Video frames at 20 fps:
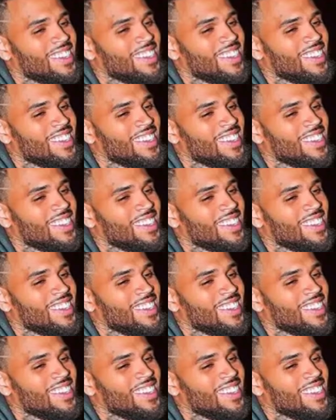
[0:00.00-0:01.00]

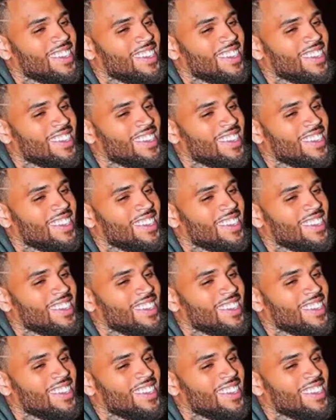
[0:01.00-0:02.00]

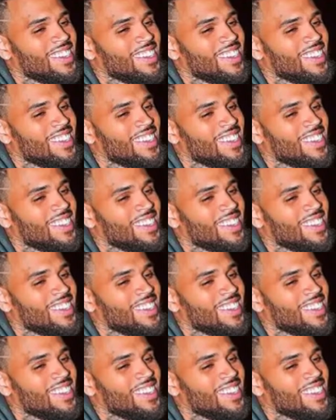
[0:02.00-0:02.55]
This person isn't speaking.